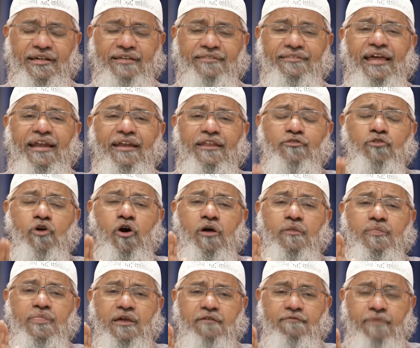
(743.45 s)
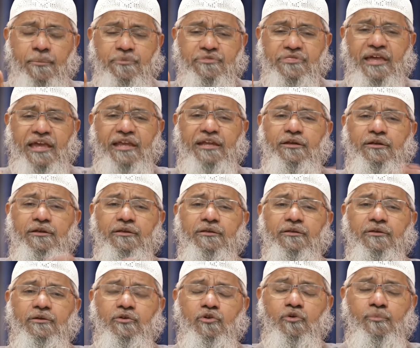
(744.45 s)
that is on the website
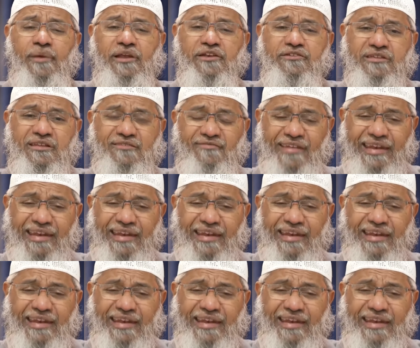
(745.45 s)
you mentioned